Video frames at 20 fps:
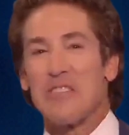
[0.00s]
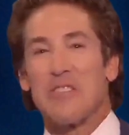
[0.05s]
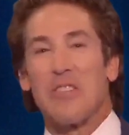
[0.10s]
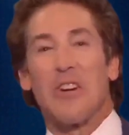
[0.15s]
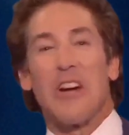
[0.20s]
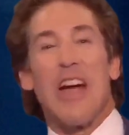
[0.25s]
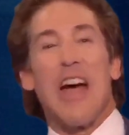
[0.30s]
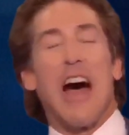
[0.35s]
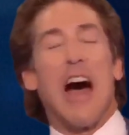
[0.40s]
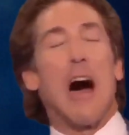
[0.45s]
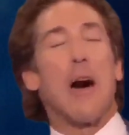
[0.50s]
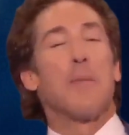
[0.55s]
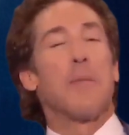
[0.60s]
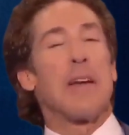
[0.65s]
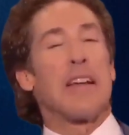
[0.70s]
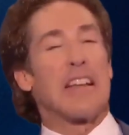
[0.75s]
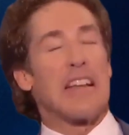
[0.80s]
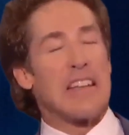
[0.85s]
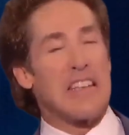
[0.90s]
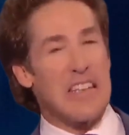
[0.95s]
When
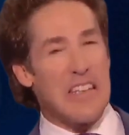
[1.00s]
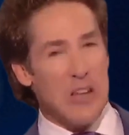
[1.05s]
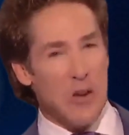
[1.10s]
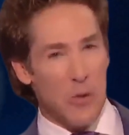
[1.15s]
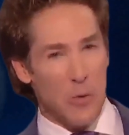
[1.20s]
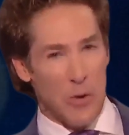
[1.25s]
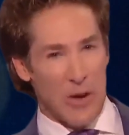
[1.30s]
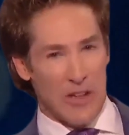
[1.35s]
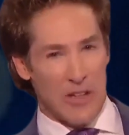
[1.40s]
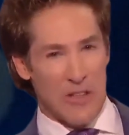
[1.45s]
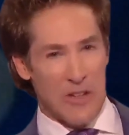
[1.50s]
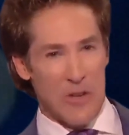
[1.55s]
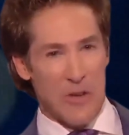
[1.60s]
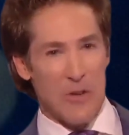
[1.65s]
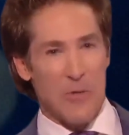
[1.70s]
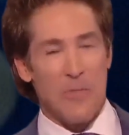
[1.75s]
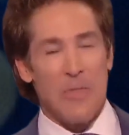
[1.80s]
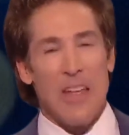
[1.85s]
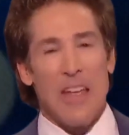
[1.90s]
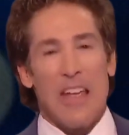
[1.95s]
faced with
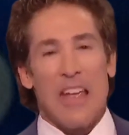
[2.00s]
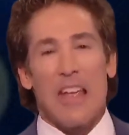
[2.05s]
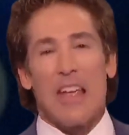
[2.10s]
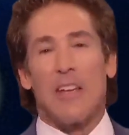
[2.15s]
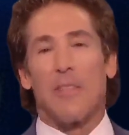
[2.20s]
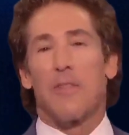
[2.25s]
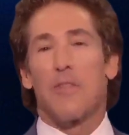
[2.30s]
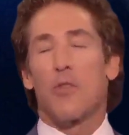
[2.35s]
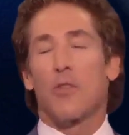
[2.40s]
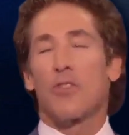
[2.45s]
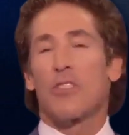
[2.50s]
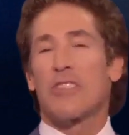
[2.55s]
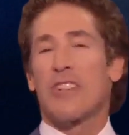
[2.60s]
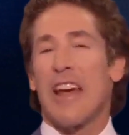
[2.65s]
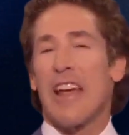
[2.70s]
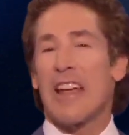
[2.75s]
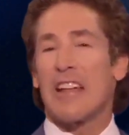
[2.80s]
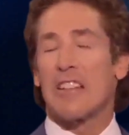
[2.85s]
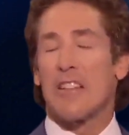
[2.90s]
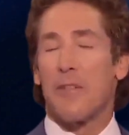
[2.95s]
discouragement, always
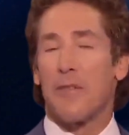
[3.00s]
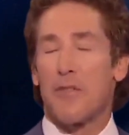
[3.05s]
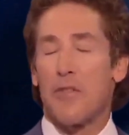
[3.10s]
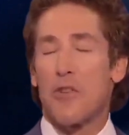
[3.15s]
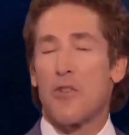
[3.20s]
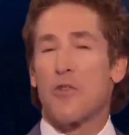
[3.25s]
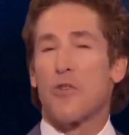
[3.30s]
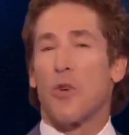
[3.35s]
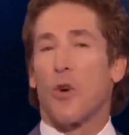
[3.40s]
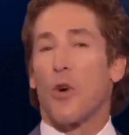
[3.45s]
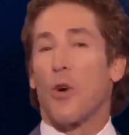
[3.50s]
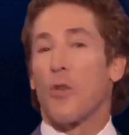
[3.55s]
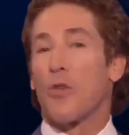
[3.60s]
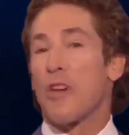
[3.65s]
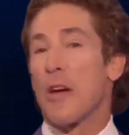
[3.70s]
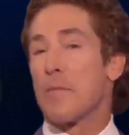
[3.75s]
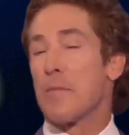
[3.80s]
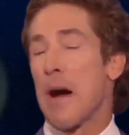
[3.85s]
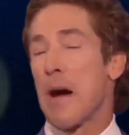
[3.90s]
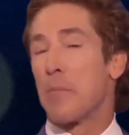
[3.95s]
remember that according
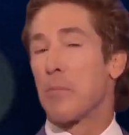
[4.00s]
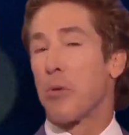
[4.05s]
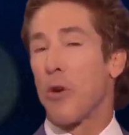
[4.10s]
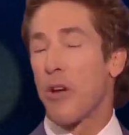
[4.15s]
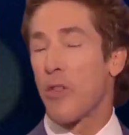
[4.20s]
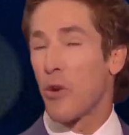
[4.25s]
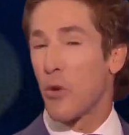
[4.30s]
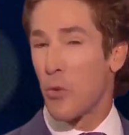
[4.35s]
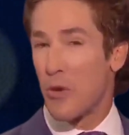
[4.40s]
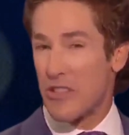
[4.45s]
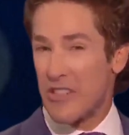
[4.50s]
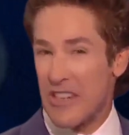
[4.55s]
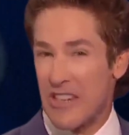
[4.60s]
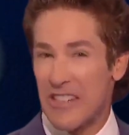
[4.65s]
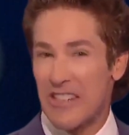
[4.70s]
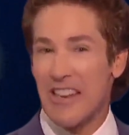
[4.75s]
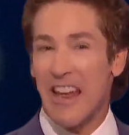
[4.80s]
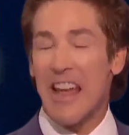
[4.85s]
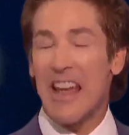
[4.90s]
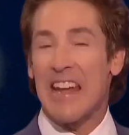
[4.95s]
to the teachings of
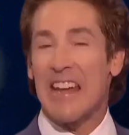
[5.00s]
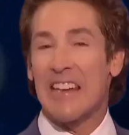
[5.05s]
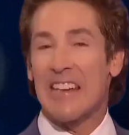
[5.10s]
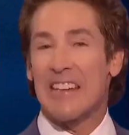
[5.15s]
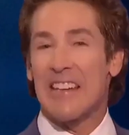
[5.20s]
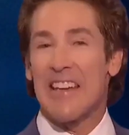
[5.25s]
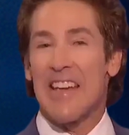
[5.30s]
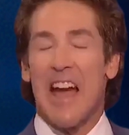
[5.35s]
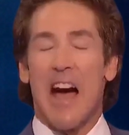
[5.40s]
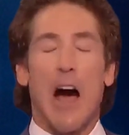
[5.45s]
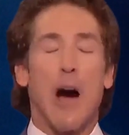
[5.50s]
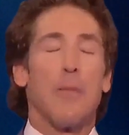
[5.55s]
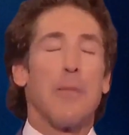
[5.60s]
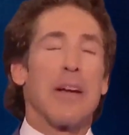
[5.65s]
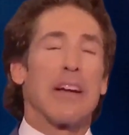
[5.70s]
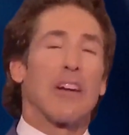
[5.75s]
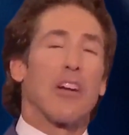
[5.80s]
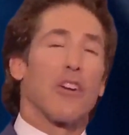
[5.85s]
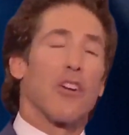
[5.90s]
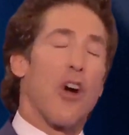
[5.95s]
God, your
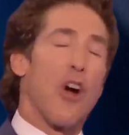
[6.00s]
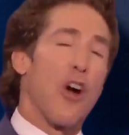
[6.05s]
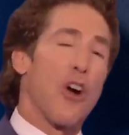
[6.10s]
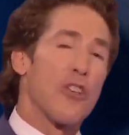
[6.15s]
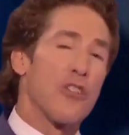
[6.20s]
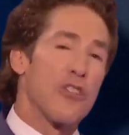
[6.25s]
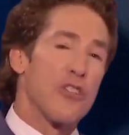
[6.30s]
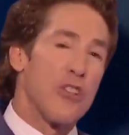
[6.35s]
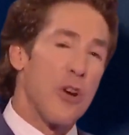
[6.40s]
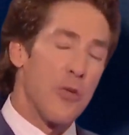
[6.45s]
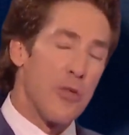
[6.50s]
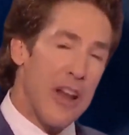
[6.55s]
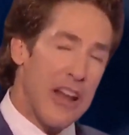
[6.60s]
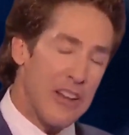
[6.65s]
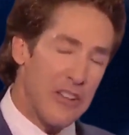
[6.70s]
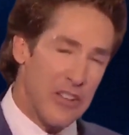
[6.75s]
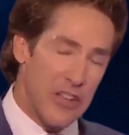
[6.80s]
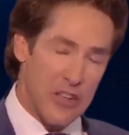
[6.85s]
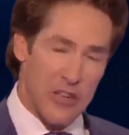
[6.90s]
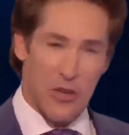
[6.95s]
future holds
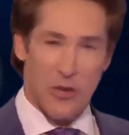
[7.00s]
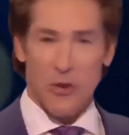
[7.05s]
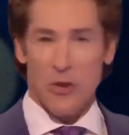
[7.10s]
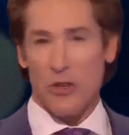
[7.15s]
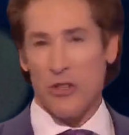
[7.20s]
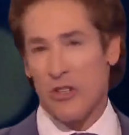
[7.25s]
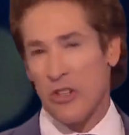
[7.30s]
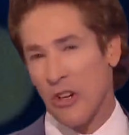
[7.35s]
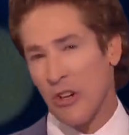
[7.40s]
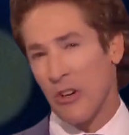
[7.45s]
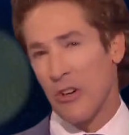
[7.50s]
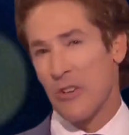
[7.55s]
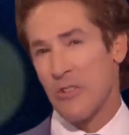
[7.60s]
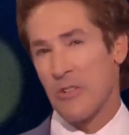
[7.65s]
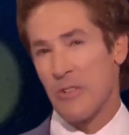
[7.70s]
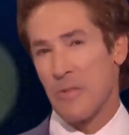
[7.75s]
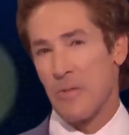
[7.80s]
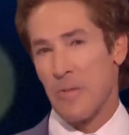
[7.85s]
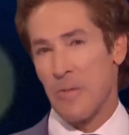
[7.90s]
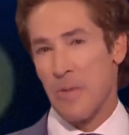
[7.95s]
incredible brightness.
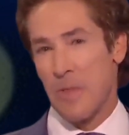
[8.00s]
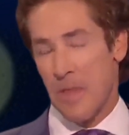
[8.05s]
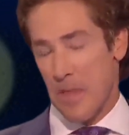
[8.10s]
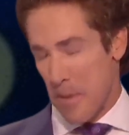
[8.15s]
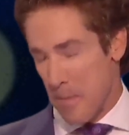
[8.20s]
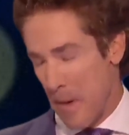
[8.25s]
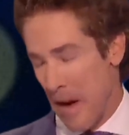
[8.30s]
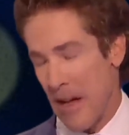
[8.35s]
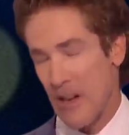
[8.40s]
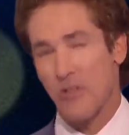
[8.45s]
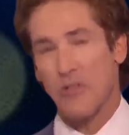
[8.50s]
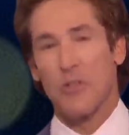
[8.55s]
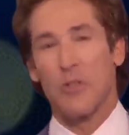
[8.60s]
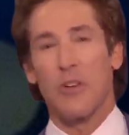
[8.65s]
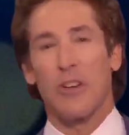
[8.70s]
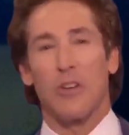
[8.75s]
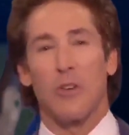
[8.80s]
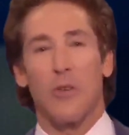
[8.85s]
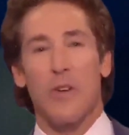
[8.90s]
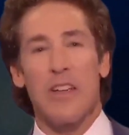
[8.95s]

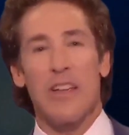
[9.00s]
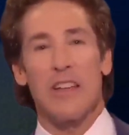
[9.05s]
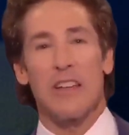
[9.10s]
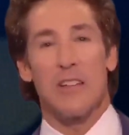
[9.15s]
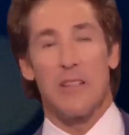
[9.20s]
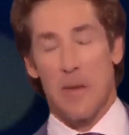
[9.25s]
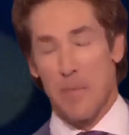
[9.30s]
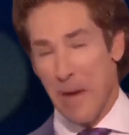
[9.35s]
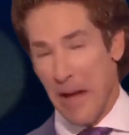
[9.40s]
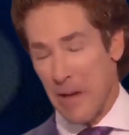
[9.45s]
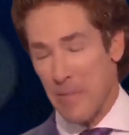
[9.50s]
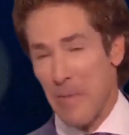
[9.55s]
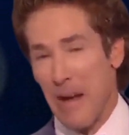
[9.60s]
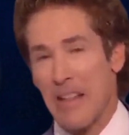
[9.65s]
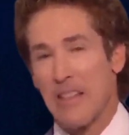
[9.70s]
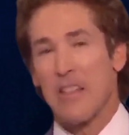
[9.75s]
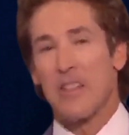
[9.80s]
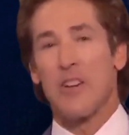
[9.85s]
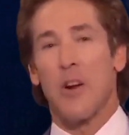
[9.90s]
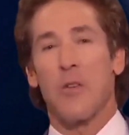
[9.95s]
You are steadily
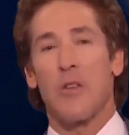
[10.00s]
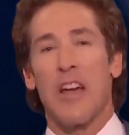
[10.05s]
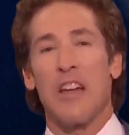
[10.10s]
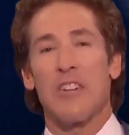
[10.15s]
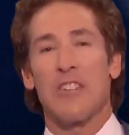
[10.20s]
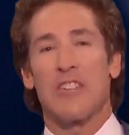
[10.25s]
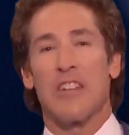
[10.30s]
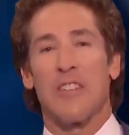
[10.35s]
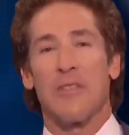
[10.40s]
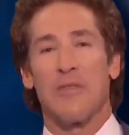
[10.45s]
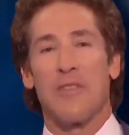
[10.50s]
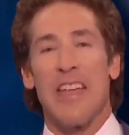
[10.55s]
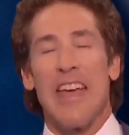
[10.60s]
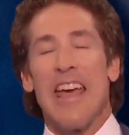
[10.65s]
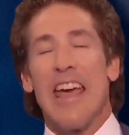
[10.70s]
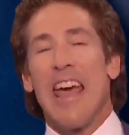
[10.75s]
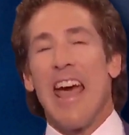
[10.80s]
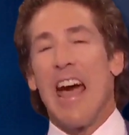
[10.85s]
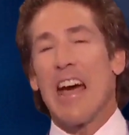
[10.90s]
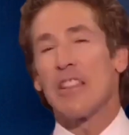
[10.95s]
progressing towards a
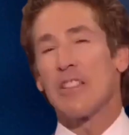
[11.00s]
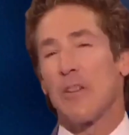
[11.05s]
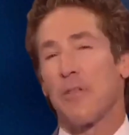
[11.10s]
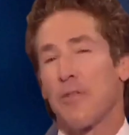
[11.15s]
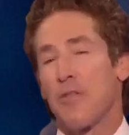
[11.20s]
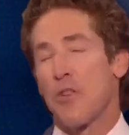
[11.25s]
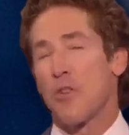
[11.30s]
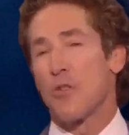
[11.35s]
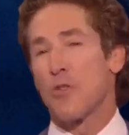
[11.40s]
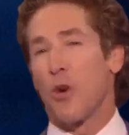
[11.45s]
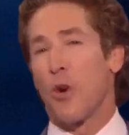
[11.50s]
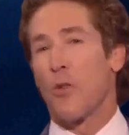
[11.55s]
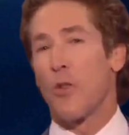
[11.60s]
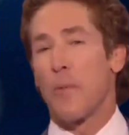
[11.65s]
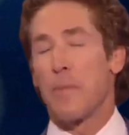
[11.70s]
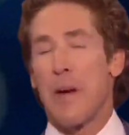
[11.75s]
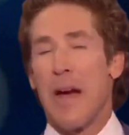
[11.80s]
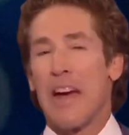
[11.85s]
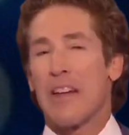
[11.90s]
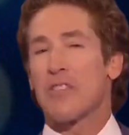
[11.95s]
higher level of
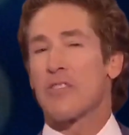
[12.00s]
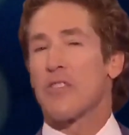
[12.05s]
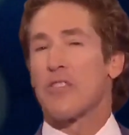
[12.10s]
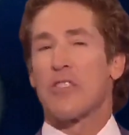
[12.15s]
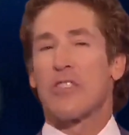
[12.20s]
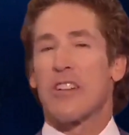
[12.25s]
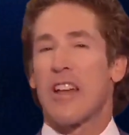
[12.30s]
glory.